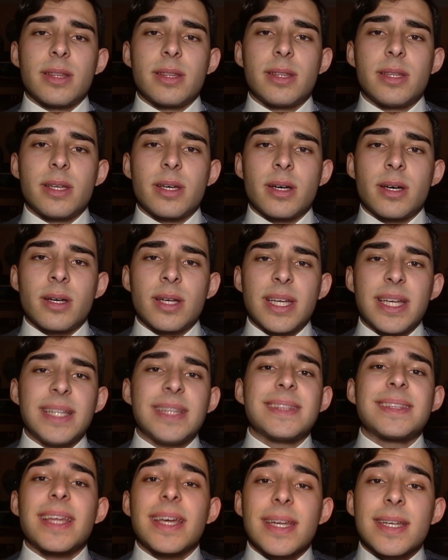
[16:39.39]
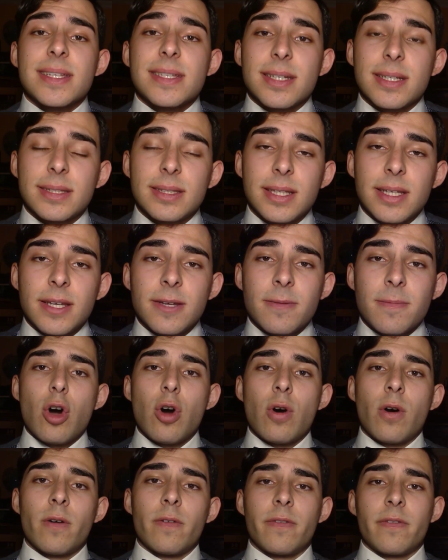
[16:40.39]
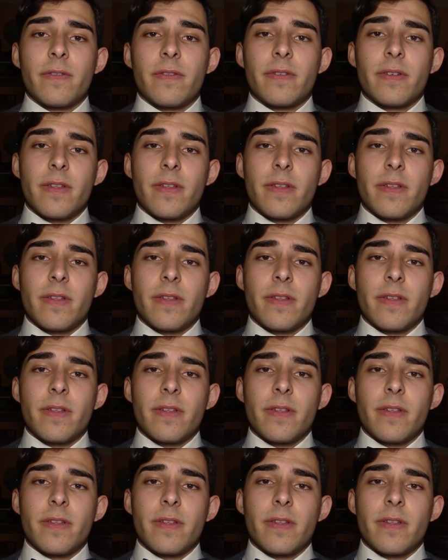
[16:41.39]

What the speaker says: the intensity of